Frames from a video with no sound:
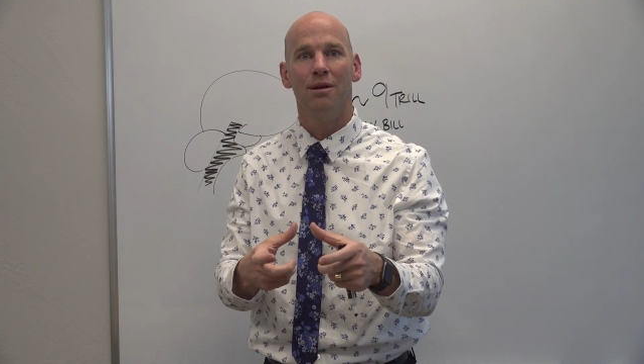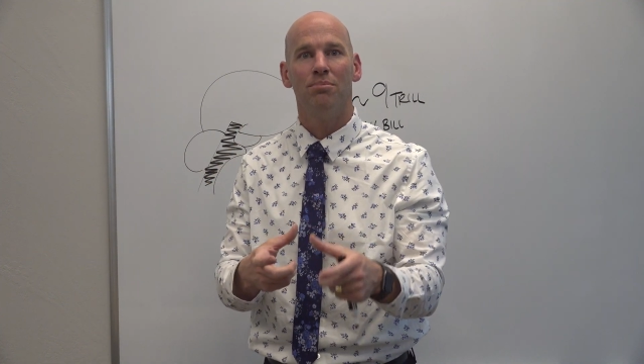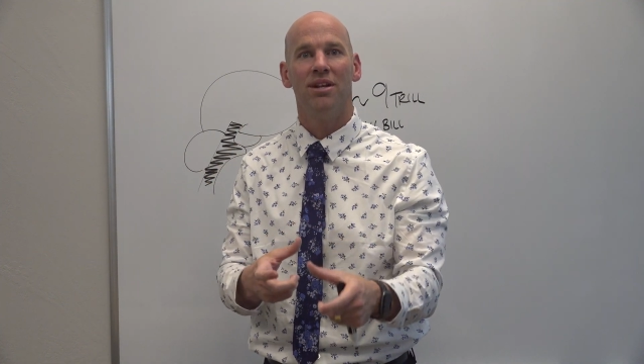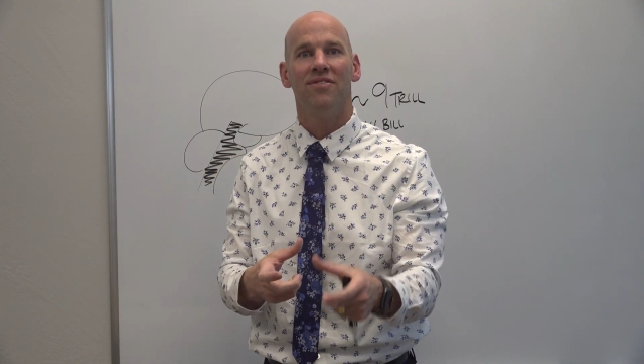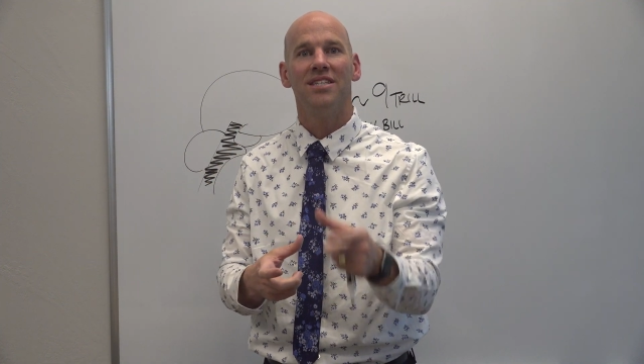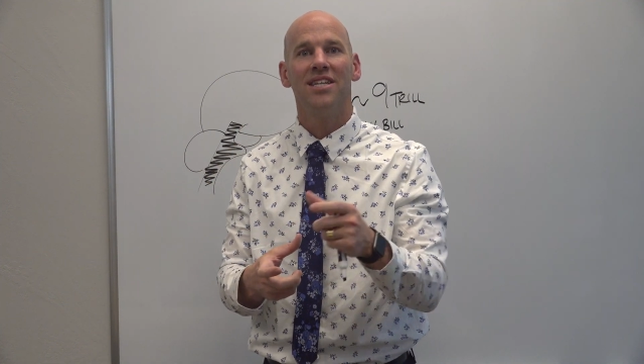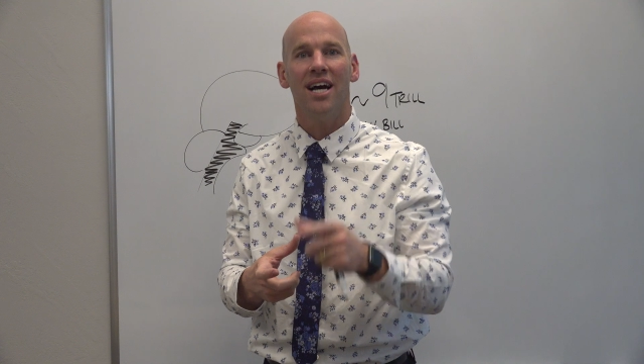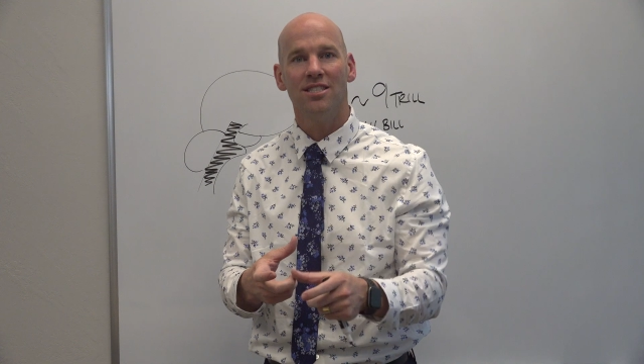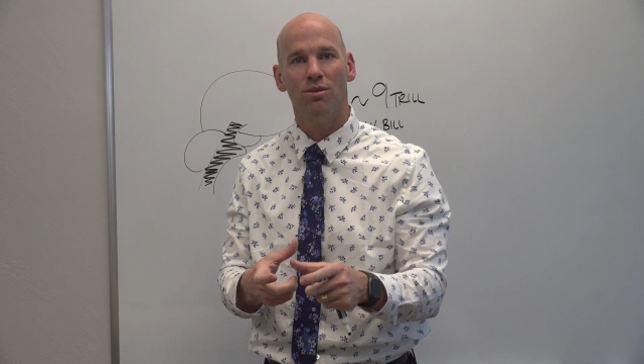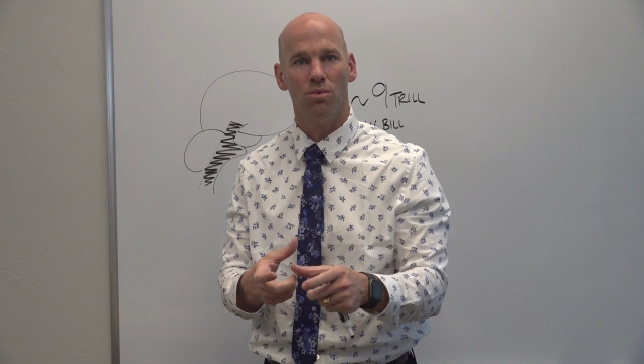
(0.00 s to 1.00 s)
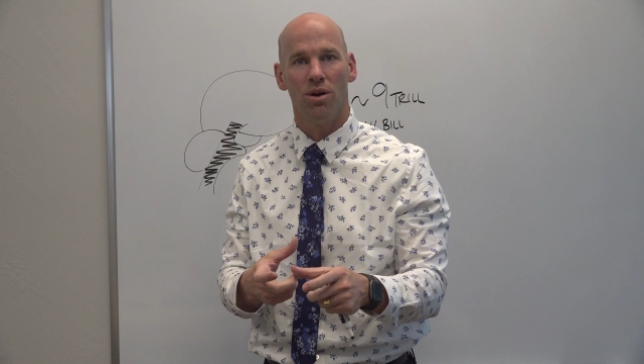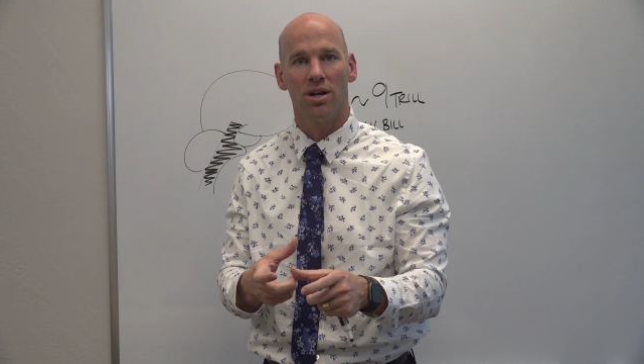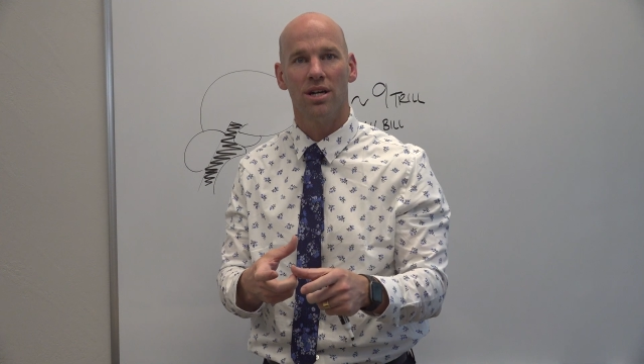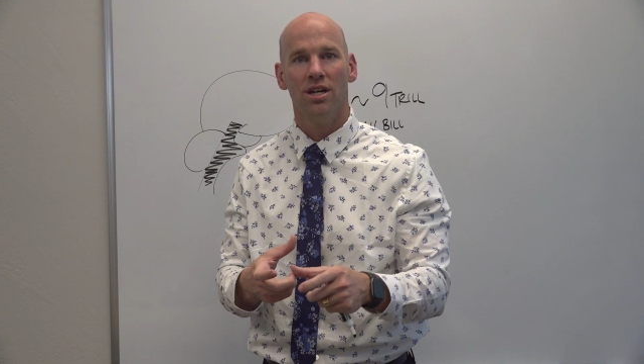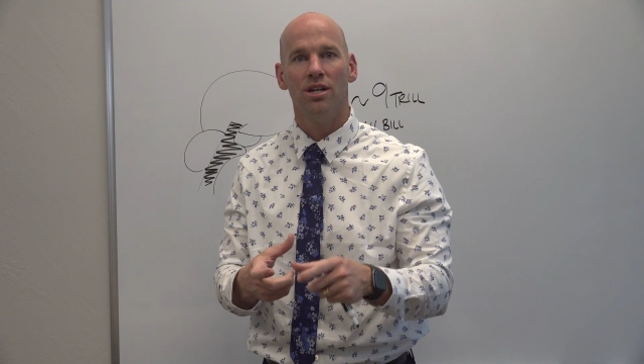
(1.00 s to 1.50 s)
But if it doesn't
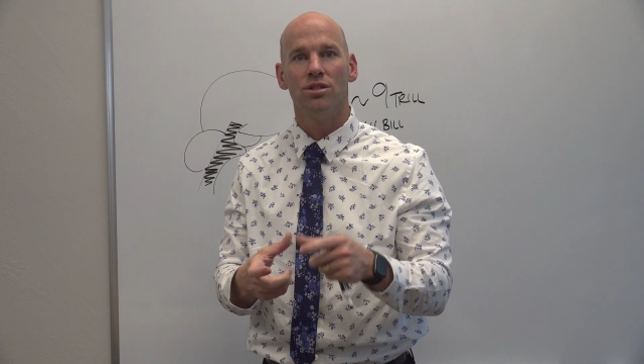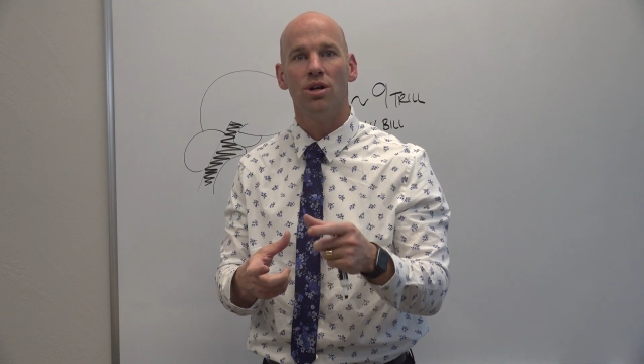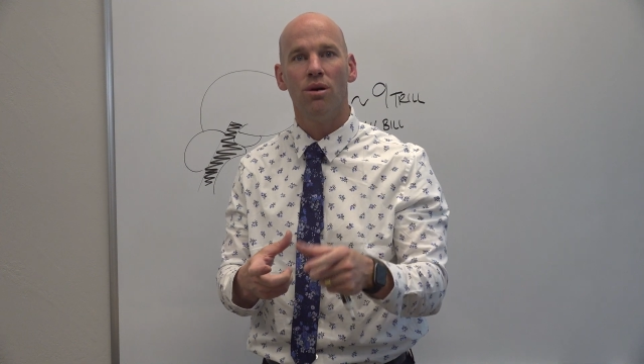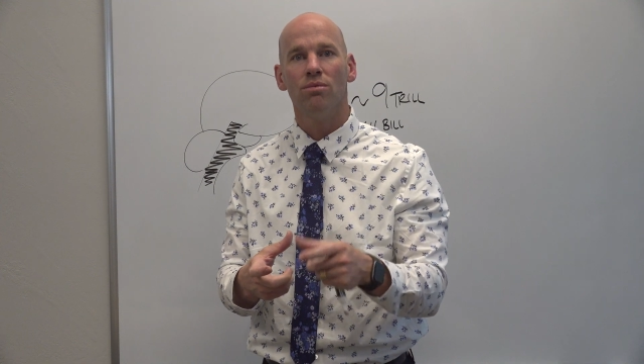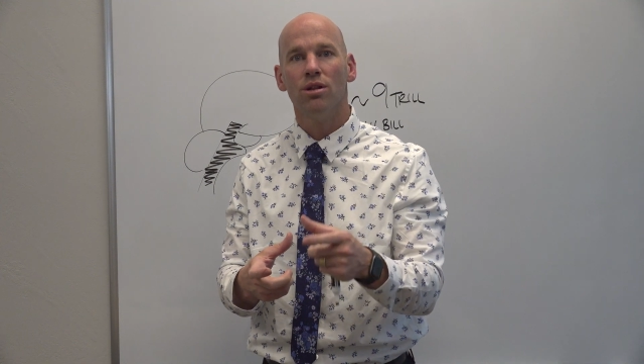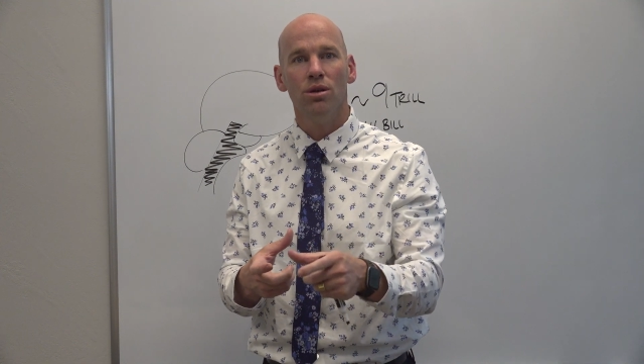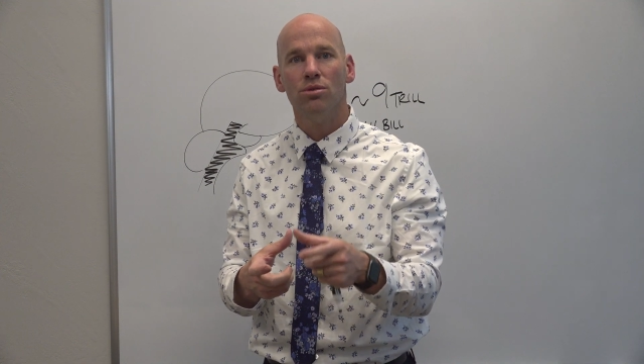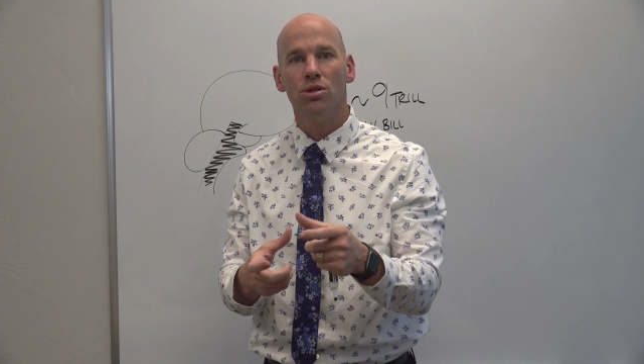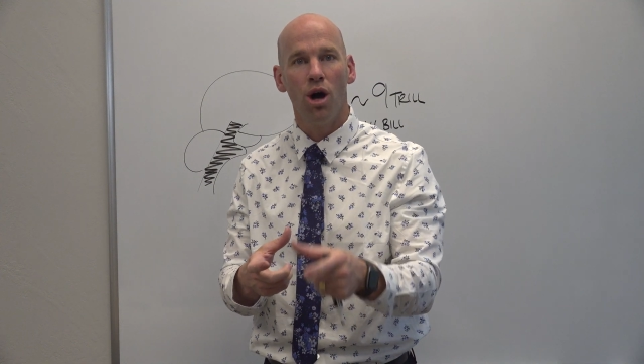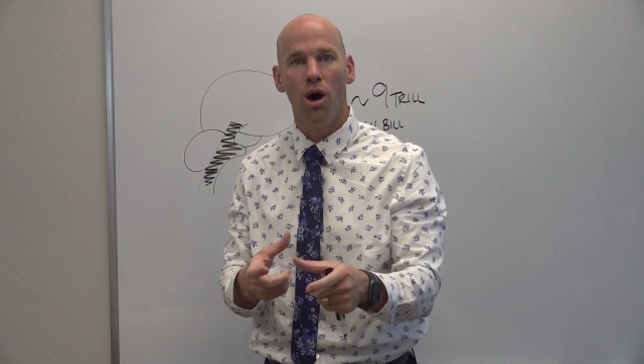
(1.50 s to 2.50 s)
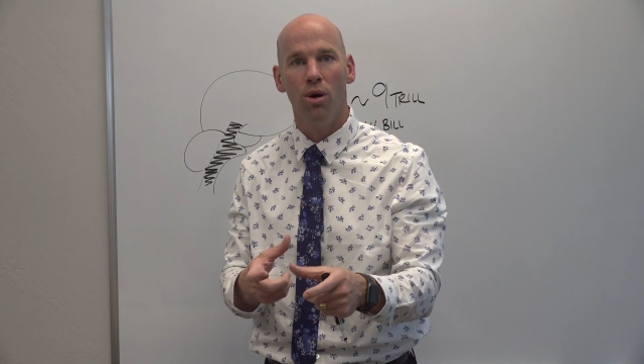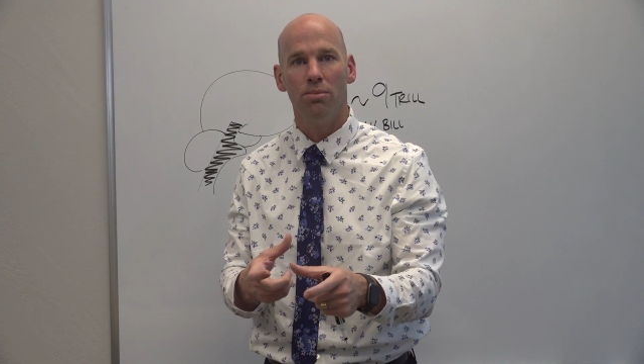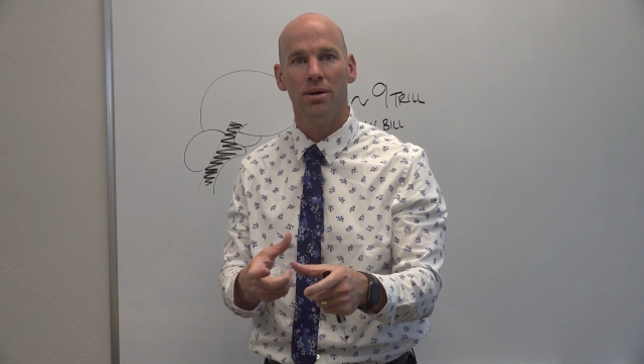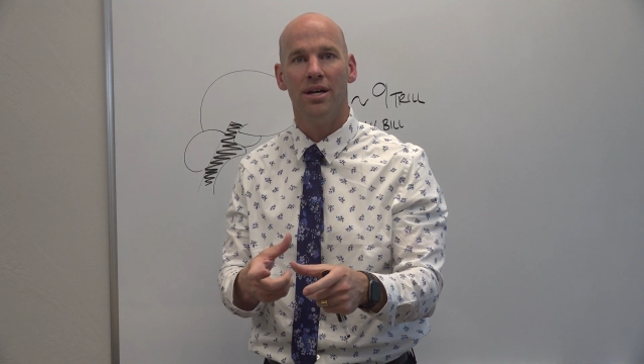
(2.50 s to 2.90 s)
work, don't lose hope